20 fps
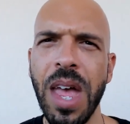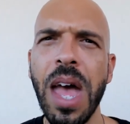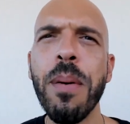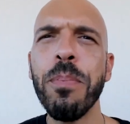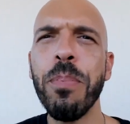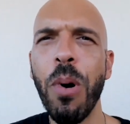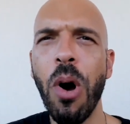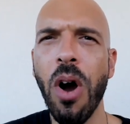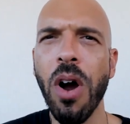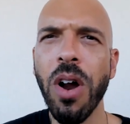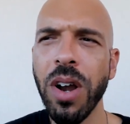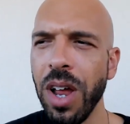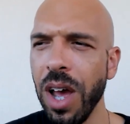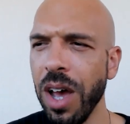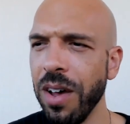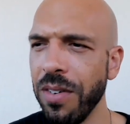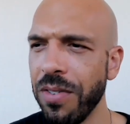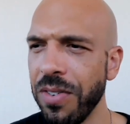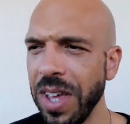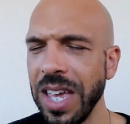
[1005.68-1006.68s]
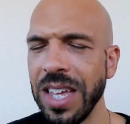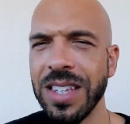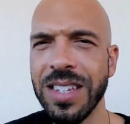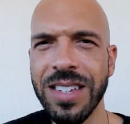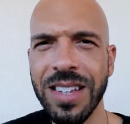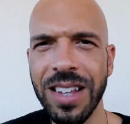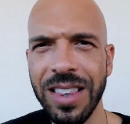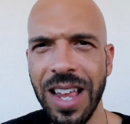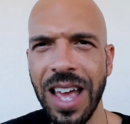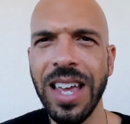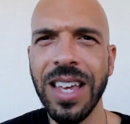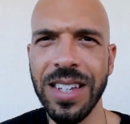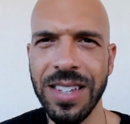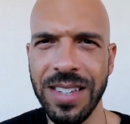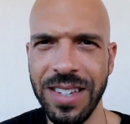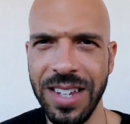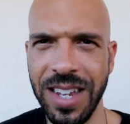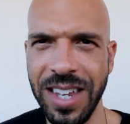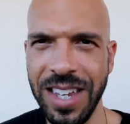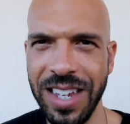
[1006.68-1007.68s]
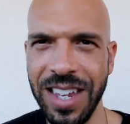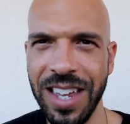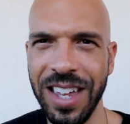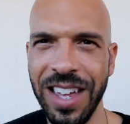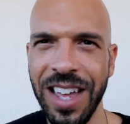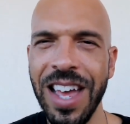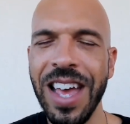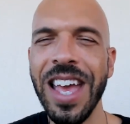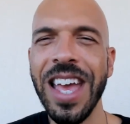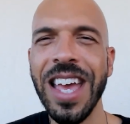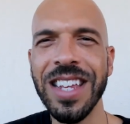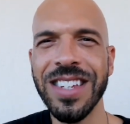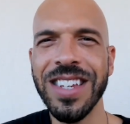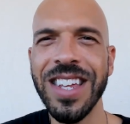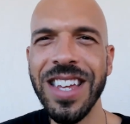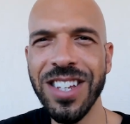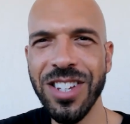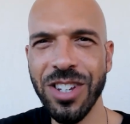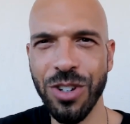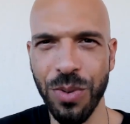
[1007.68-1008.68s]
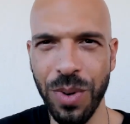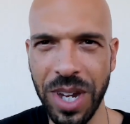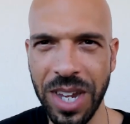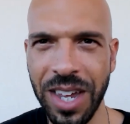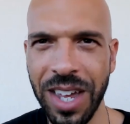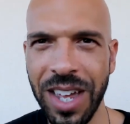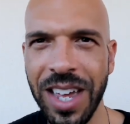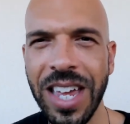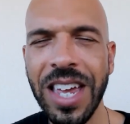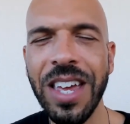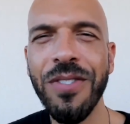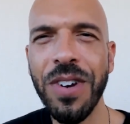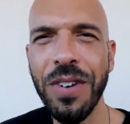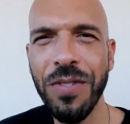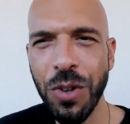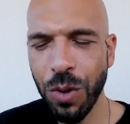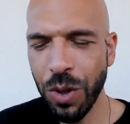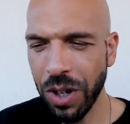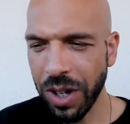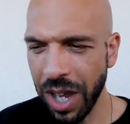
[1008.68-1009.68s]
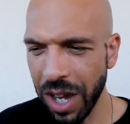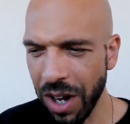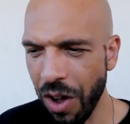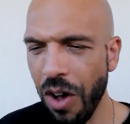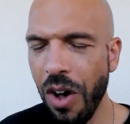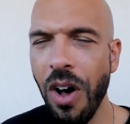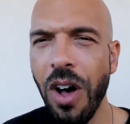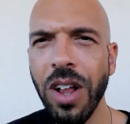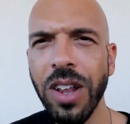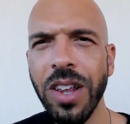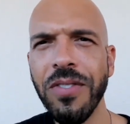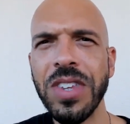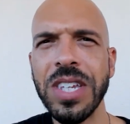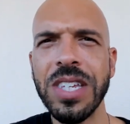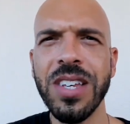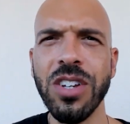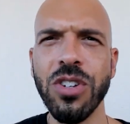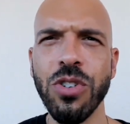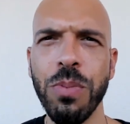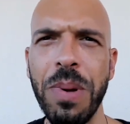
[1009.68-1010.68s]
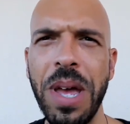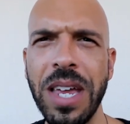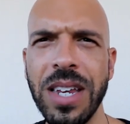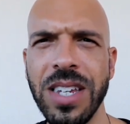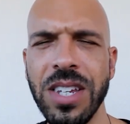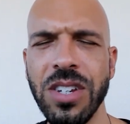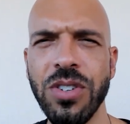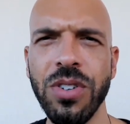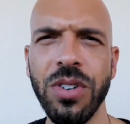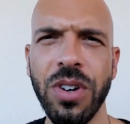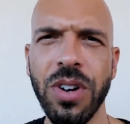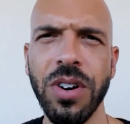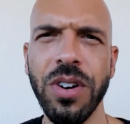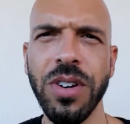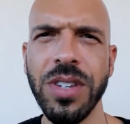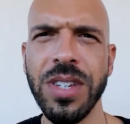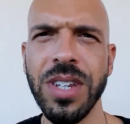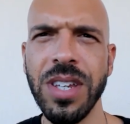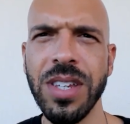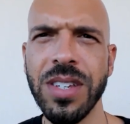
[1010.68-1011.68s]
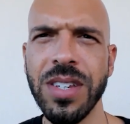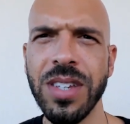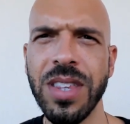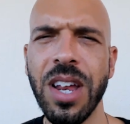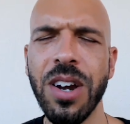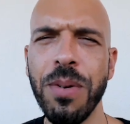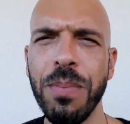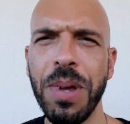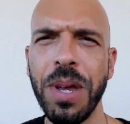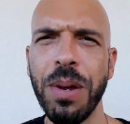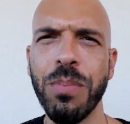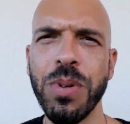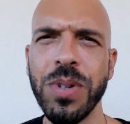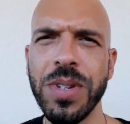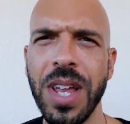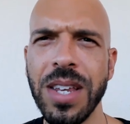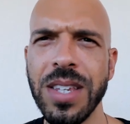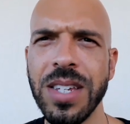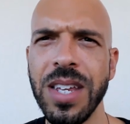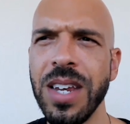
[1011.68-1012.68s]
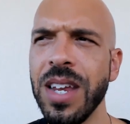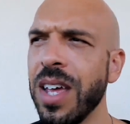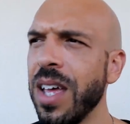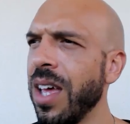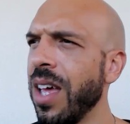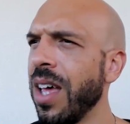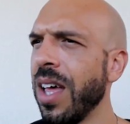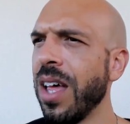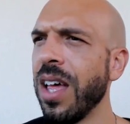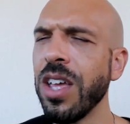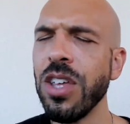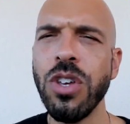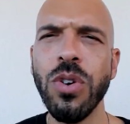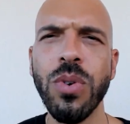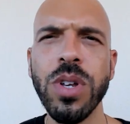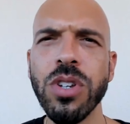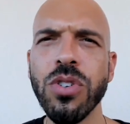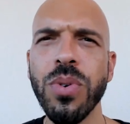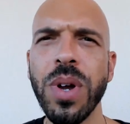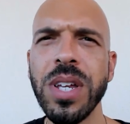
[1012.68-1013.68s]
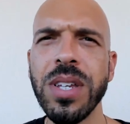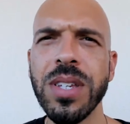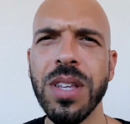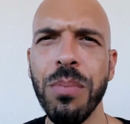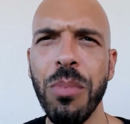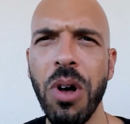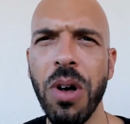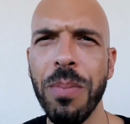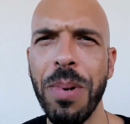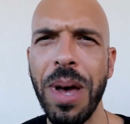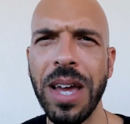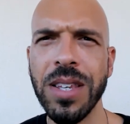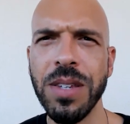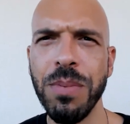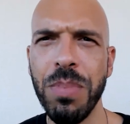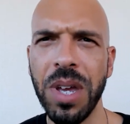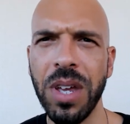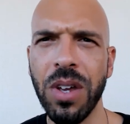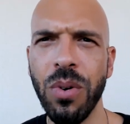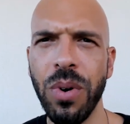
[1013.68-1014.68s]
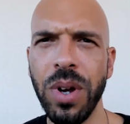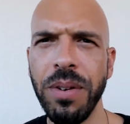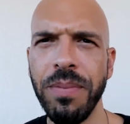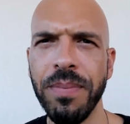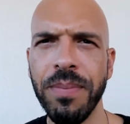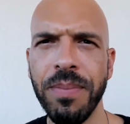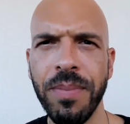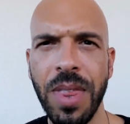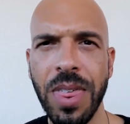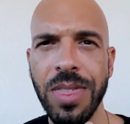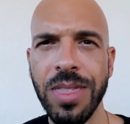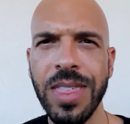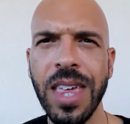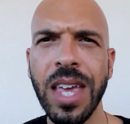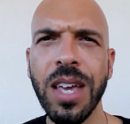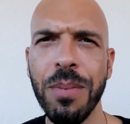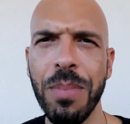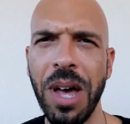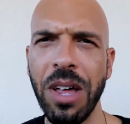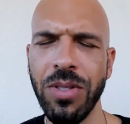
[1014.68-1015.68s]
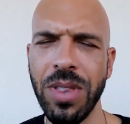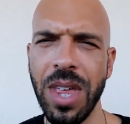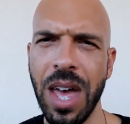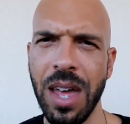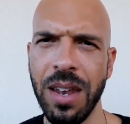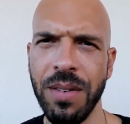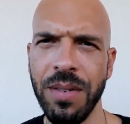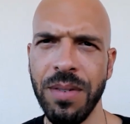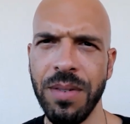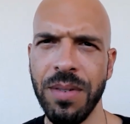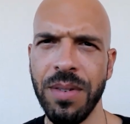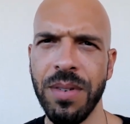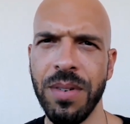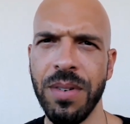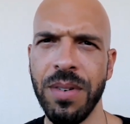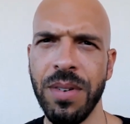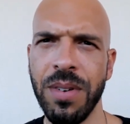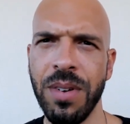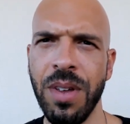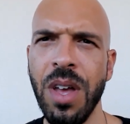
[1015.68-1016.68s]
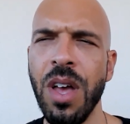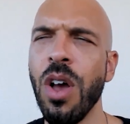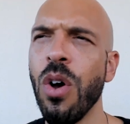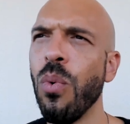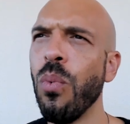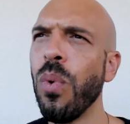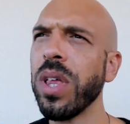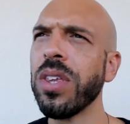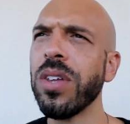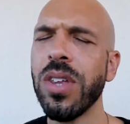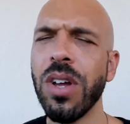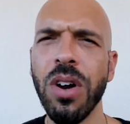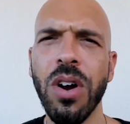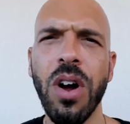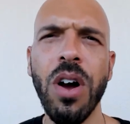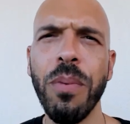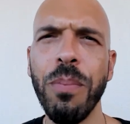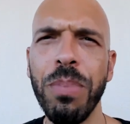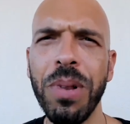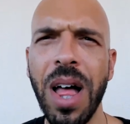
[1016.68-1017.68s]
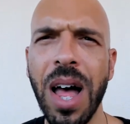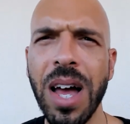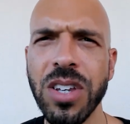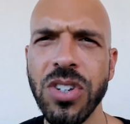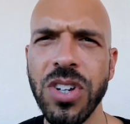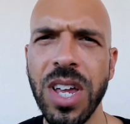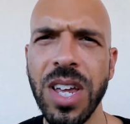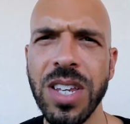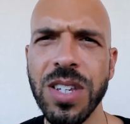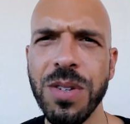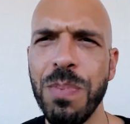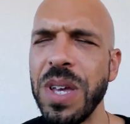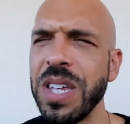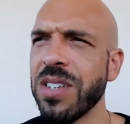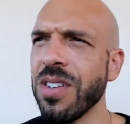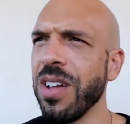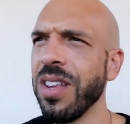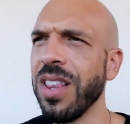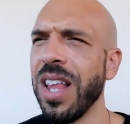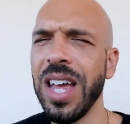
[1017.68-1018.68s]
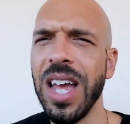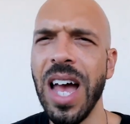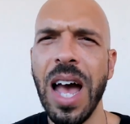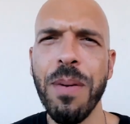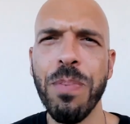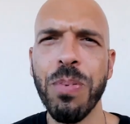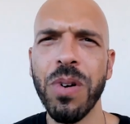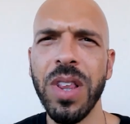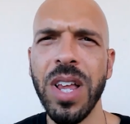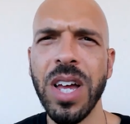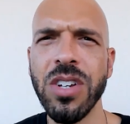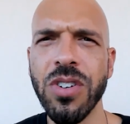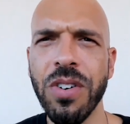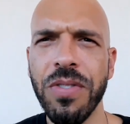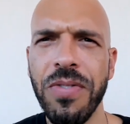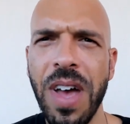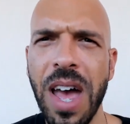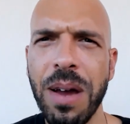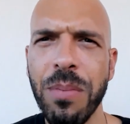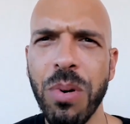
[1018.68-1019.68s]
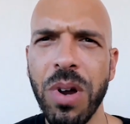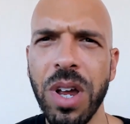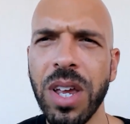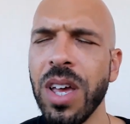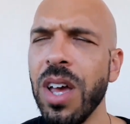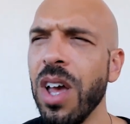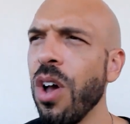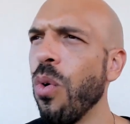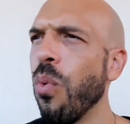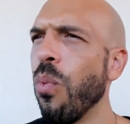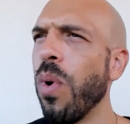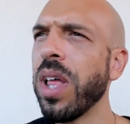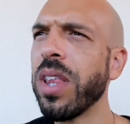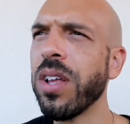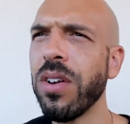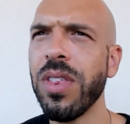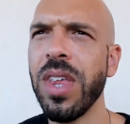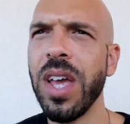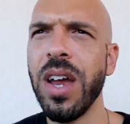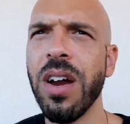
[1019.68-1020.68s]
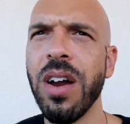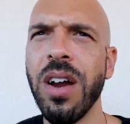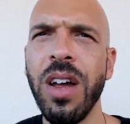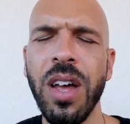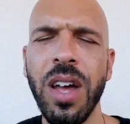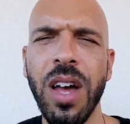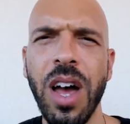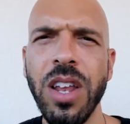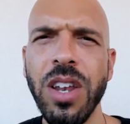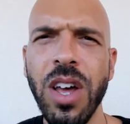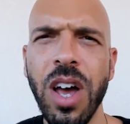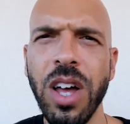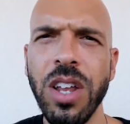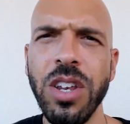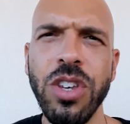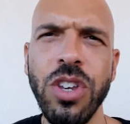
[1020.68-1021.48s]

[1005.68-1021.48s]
And part of its legacy, its history, even if you look at all of the central bank digital currencies that are being presented, you can trace them all back to Bitcoin. Think about that. Whether they're on blockchains based on like Hyperledger Fabric, whether they're a